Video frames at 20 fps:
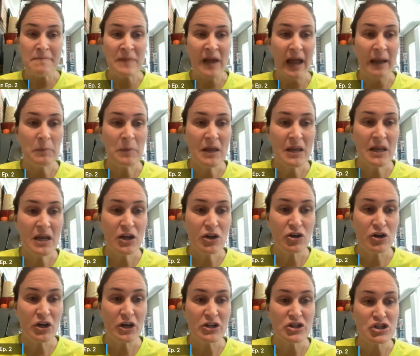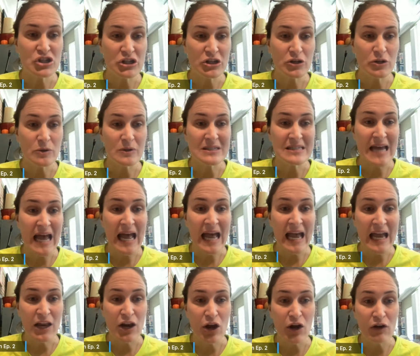I'm going to encourage you to
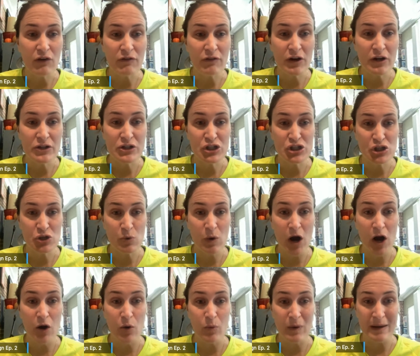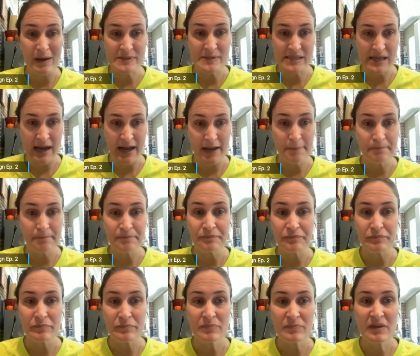head over to our website
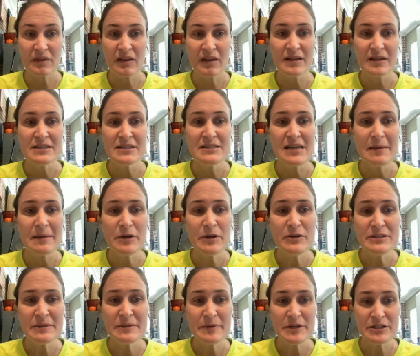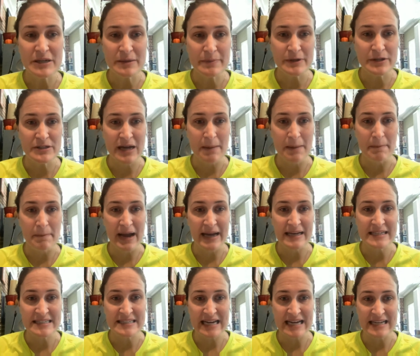
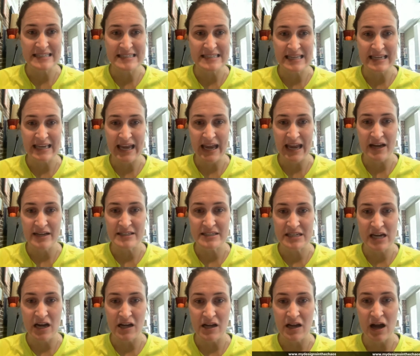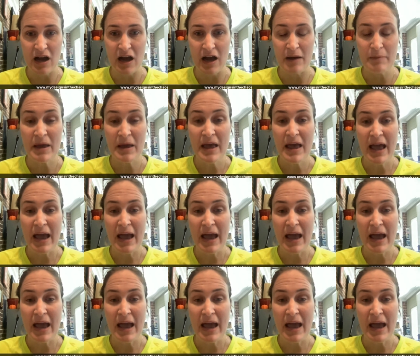www.mydesignsinthechaos.com.